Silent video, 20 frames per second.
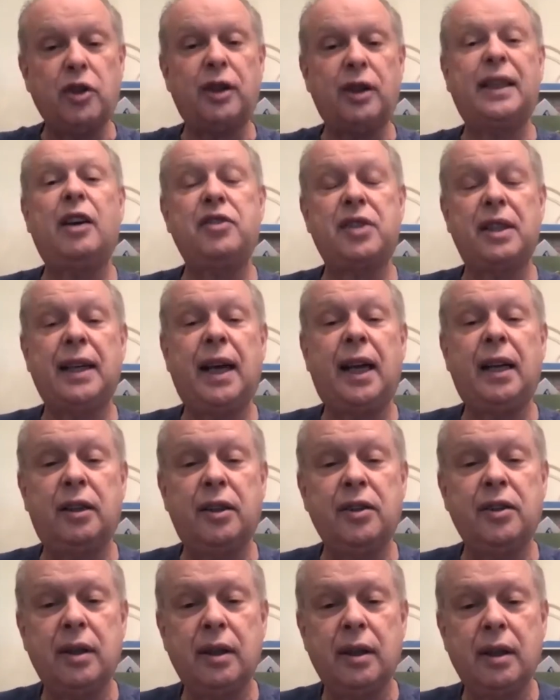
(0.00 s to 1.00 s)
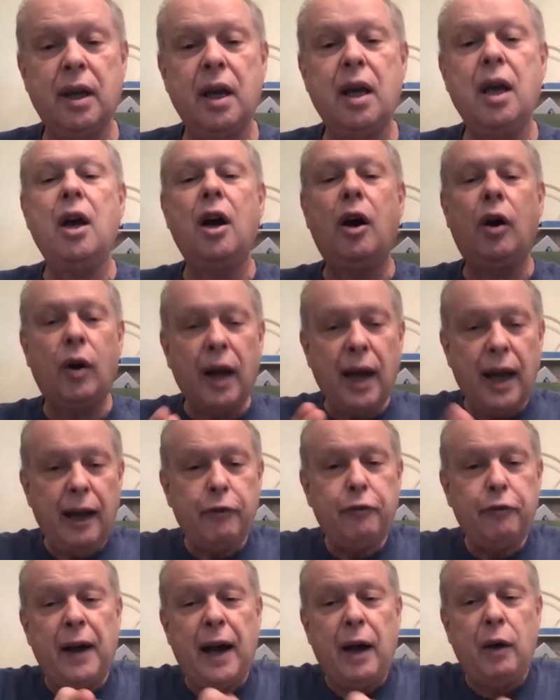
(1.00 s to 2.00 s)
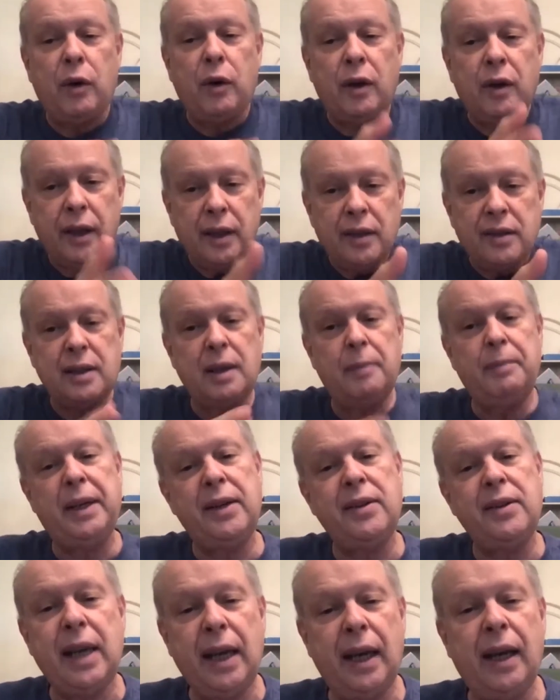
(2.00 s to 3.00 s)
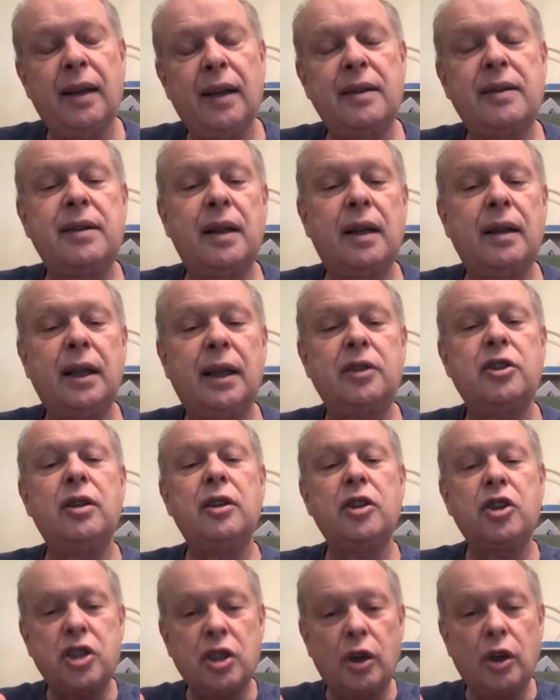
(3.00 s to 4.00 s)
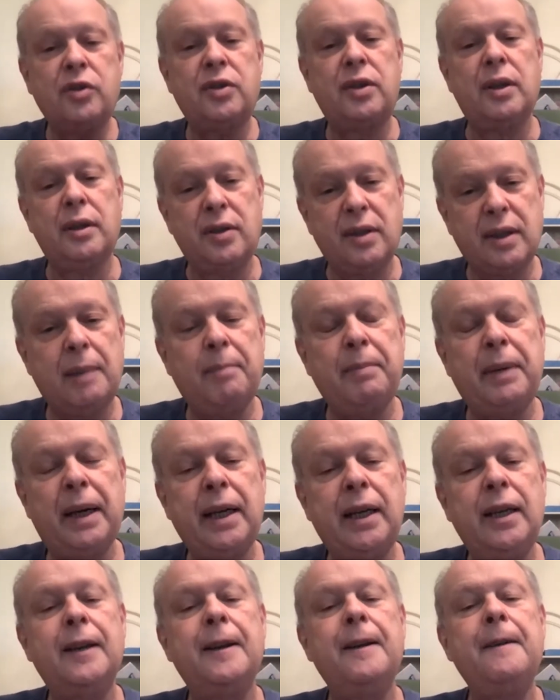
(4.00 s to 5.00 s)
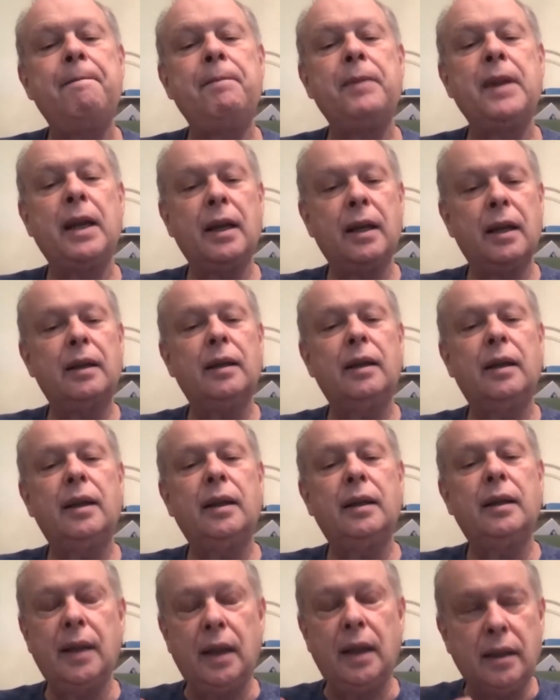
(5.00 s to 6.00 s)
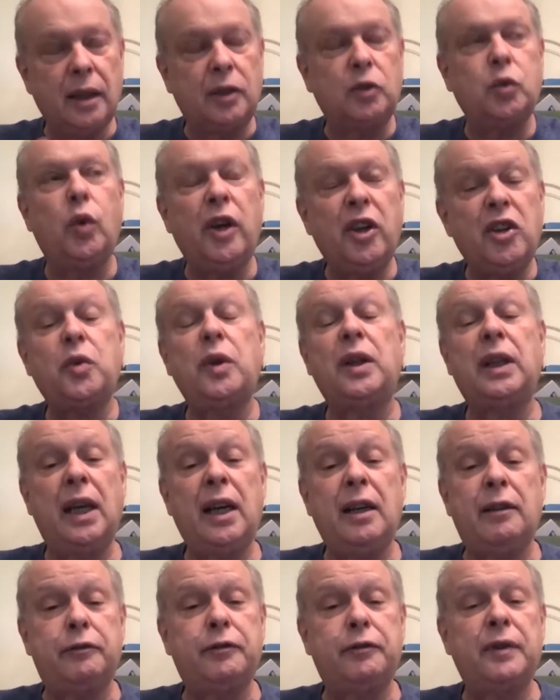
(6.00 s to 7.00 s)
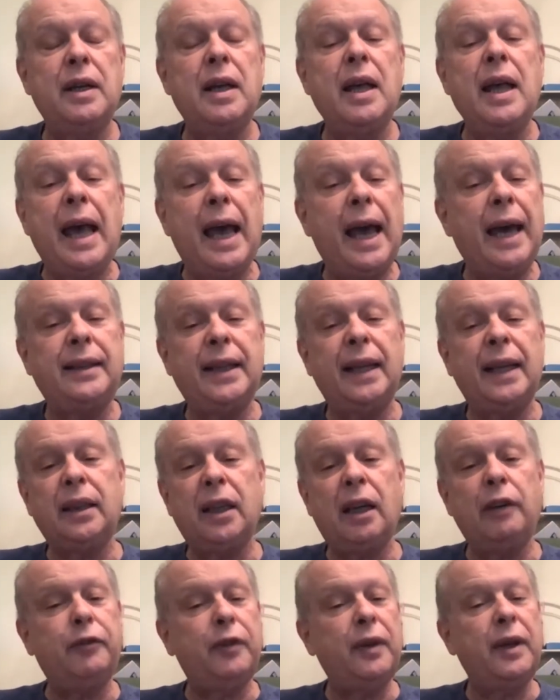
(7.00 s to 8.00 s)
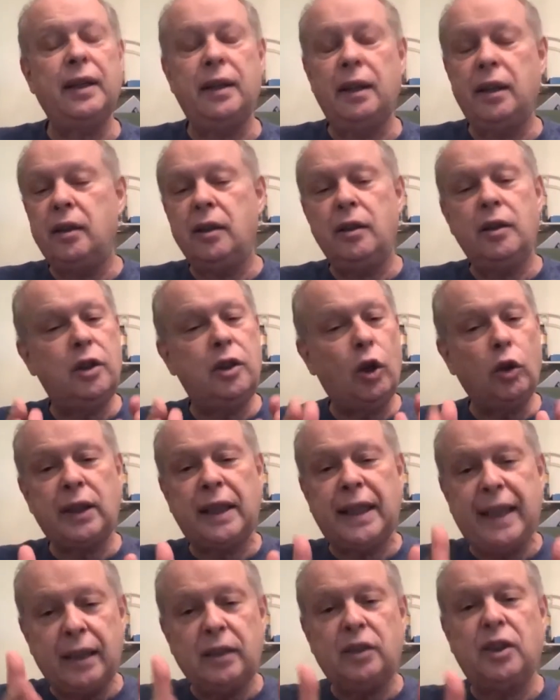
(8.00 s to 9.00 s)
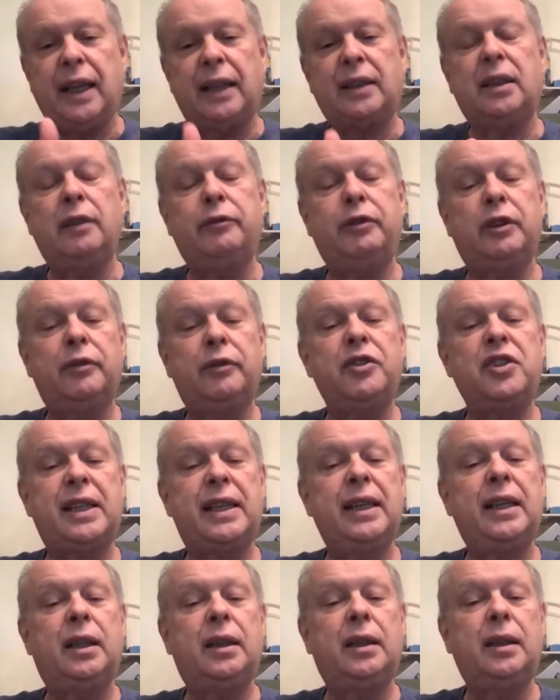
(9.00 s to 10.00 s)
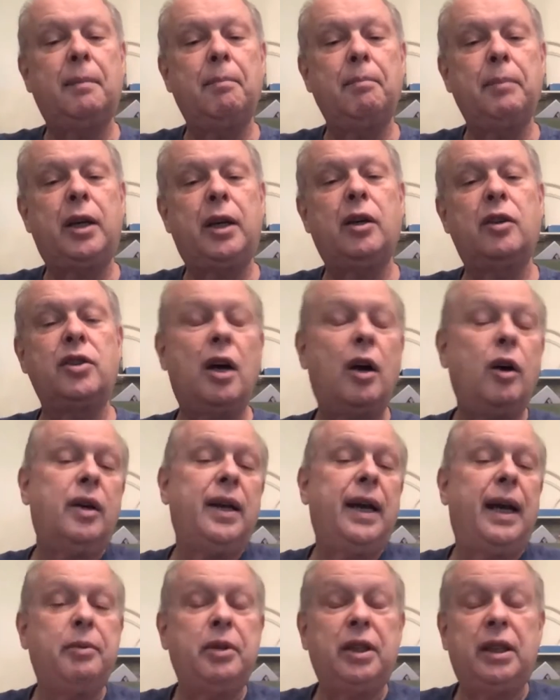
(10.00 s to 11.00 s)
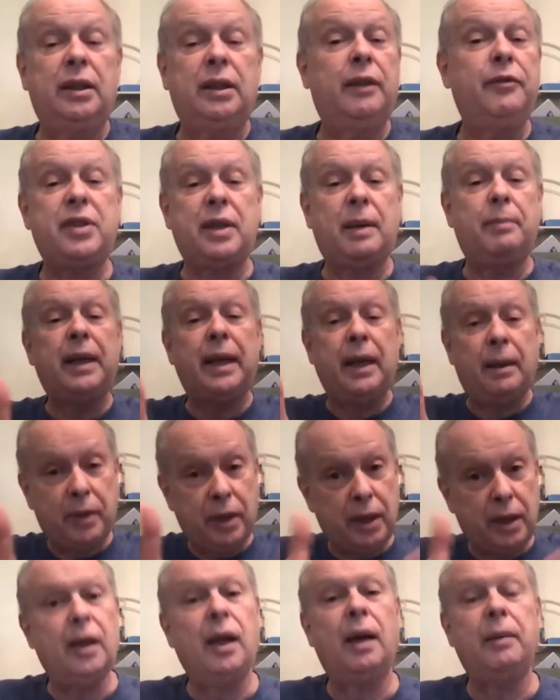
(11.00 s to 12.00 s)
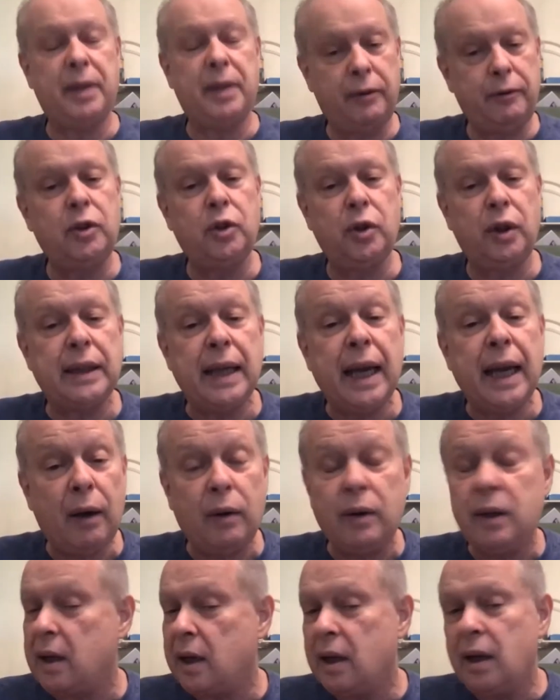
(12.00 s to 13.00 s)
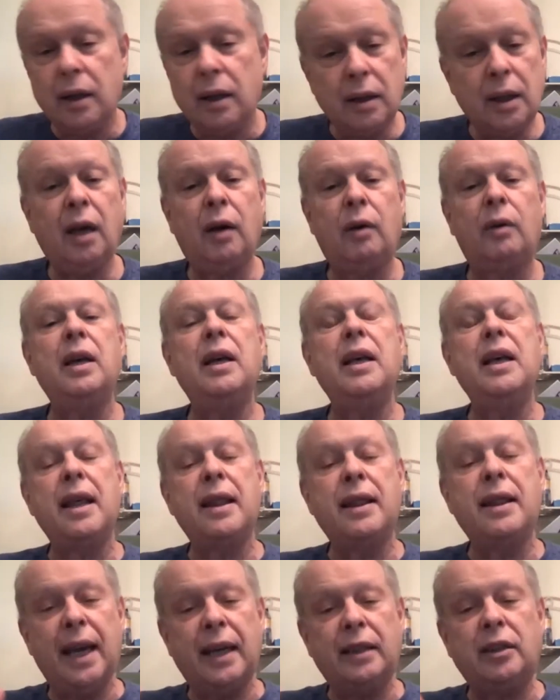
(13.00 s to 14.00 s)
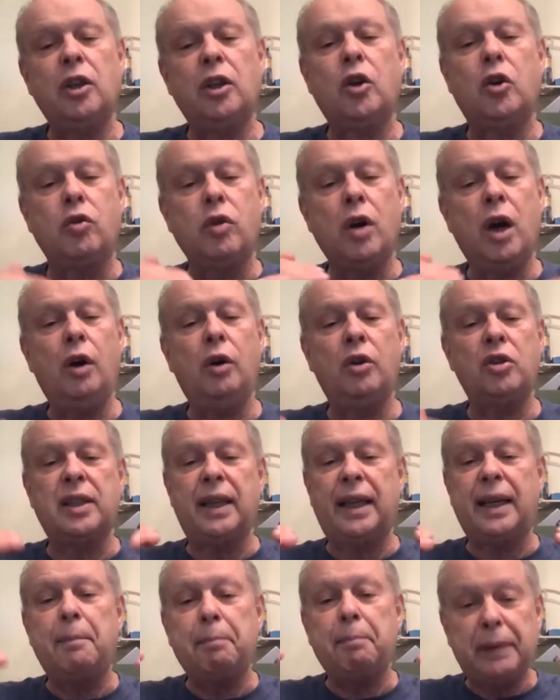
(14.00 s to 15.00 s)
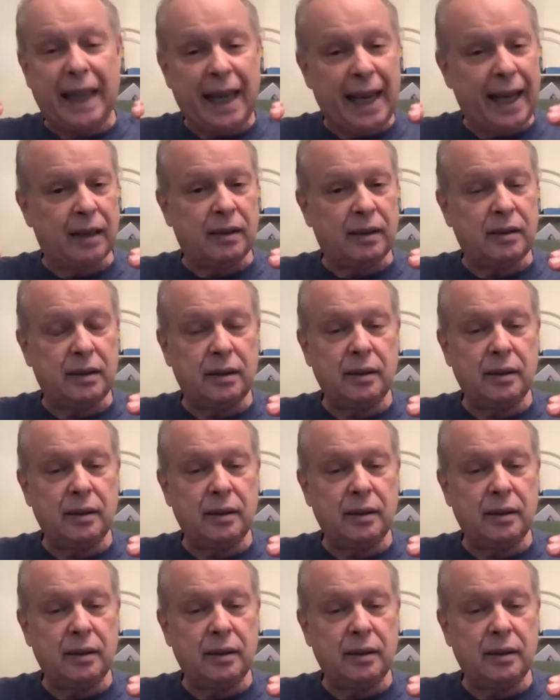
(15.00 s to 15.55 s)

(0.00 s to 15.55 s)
thousand dollars or a half hour in somebody's hands that shows somebody that, that works with love. And that love, it, you don't get to that level of skill because, okay, I'm going to love somebody, I'm going to, I'm going to do it now. No, that grows like a plant.